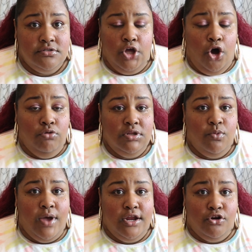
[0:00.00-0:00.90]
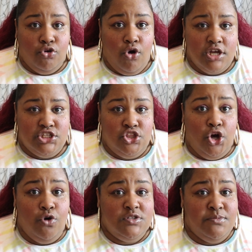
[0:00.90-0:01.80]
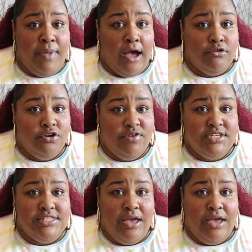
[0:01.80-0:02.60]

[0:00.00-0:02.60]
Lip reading: the only way to cross those boundaries